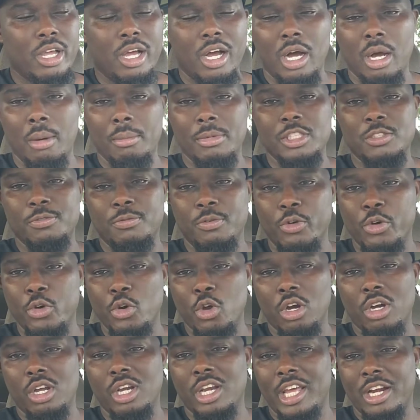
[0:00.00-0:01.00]
Um, it's for
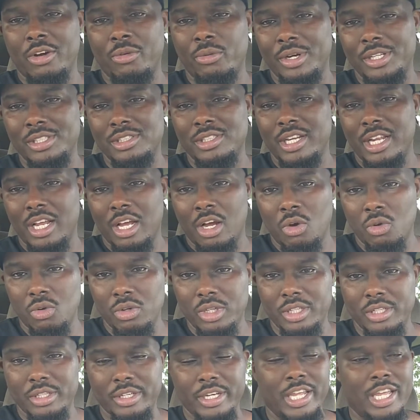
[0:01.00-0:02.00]
North Carolina resident
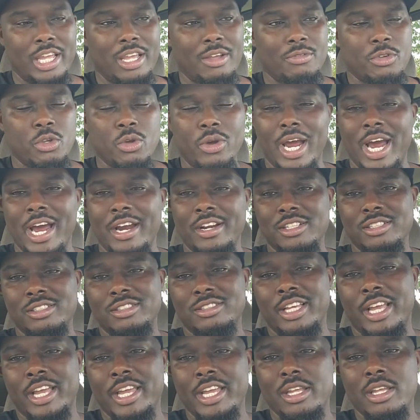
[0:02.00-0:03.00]
only. Now, if you're out of
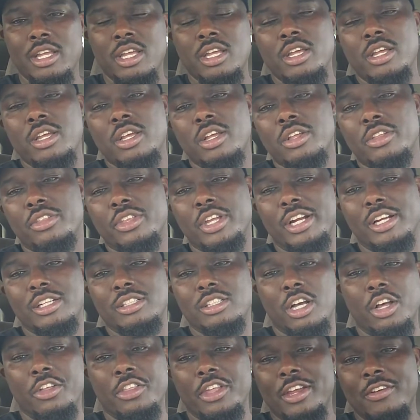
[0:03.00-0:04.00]
state,
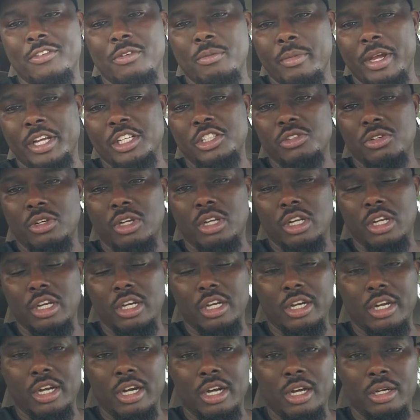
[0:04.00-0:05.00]
there's other information you can
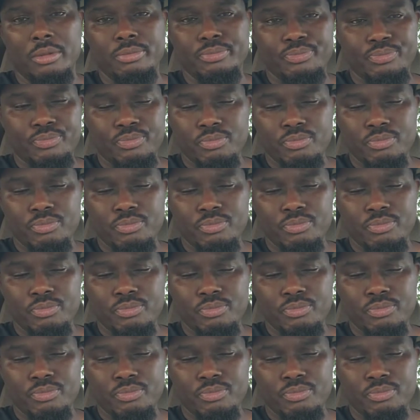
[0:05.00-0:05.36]
look up